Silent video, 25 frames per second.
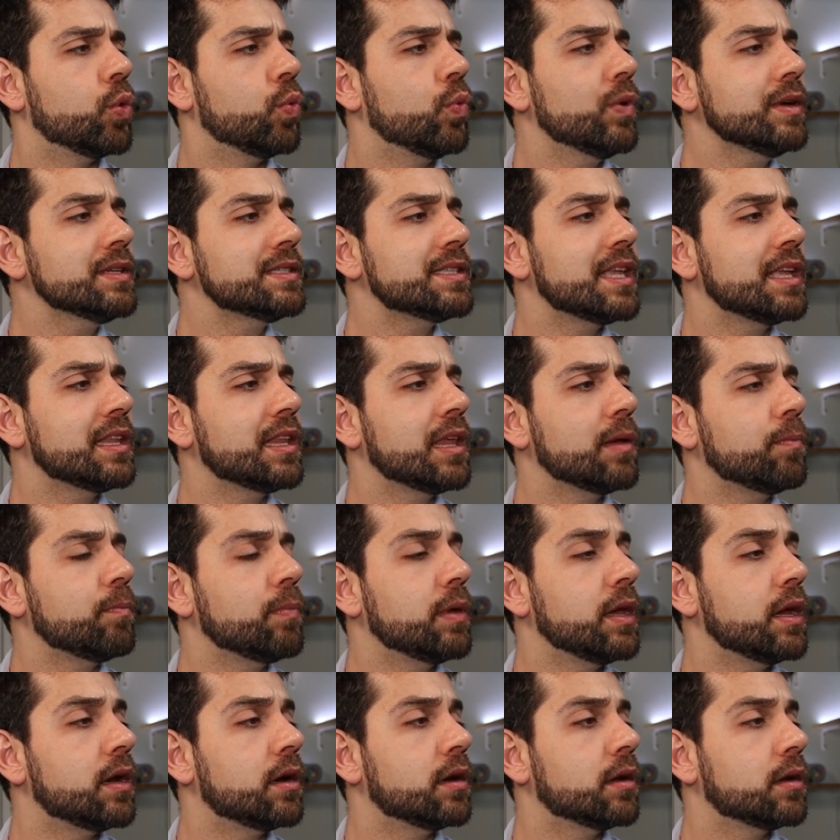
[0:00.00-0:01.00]
Once that
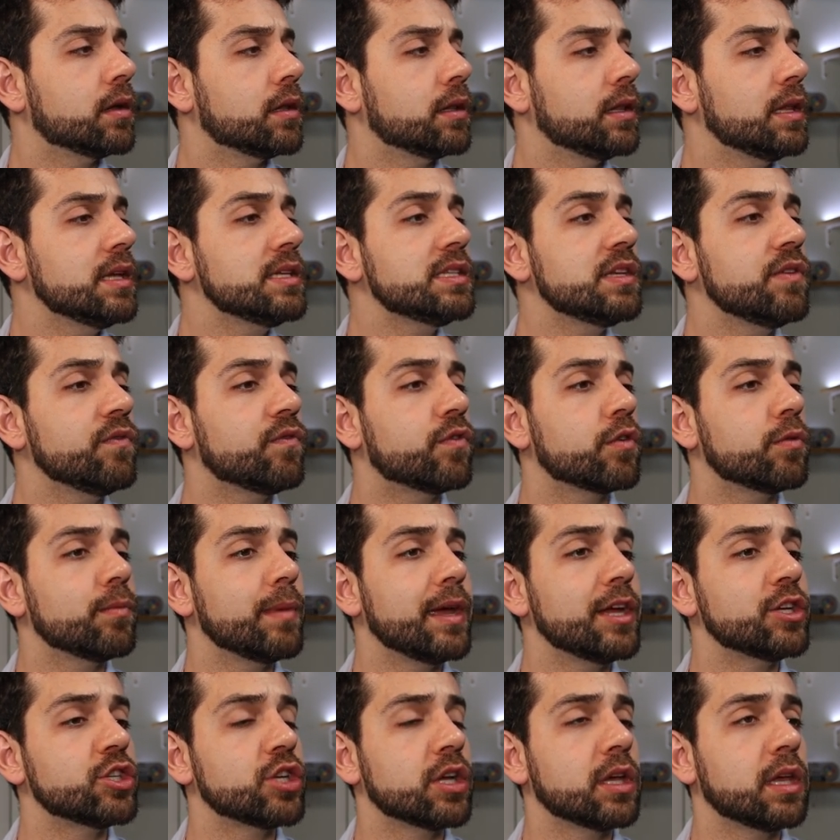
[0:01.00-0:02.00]
appears this
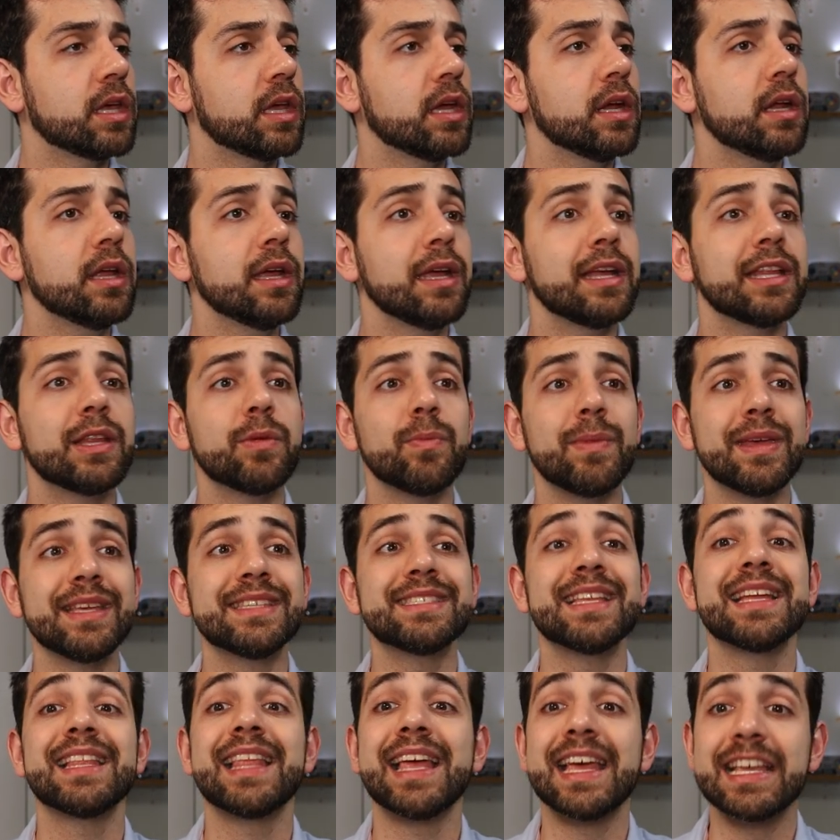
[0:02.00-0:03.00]
information here, it
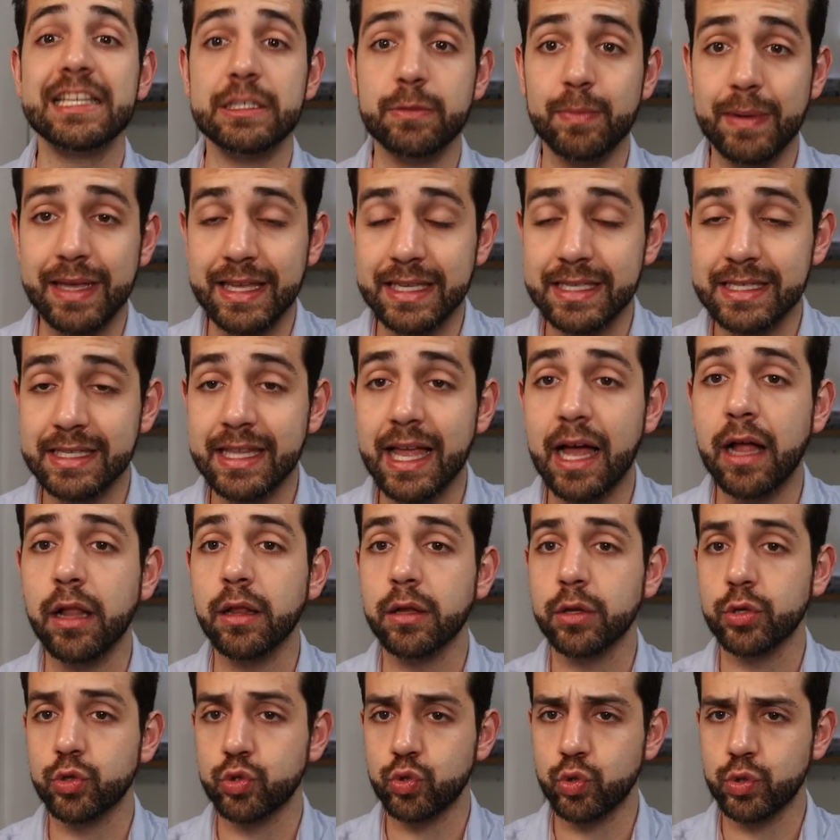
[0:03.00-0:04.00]
means that has been
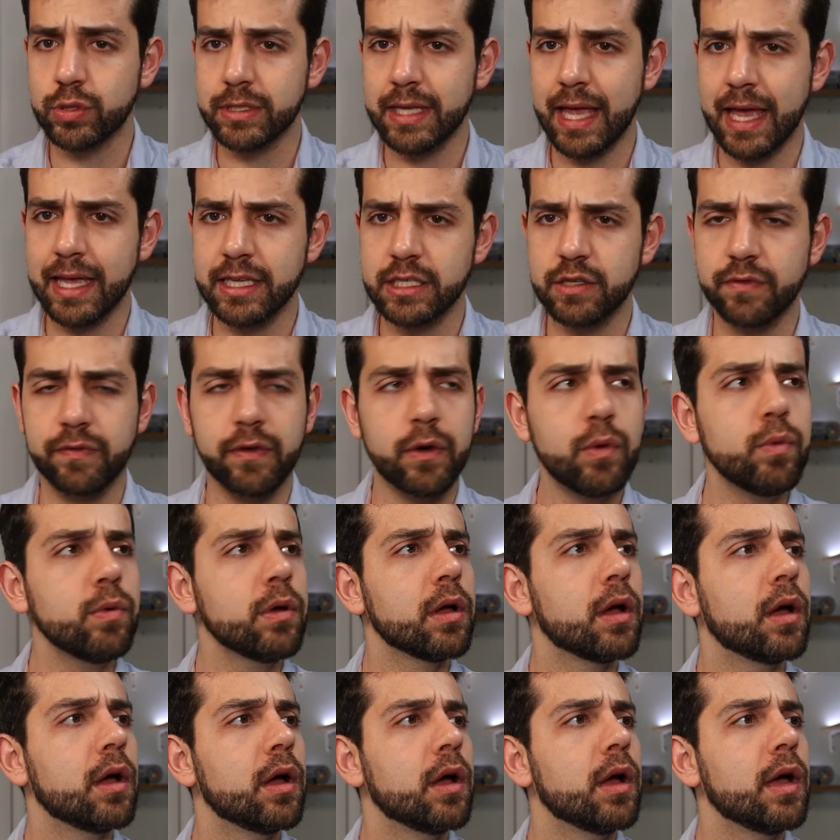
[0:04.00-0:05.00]
installed successful,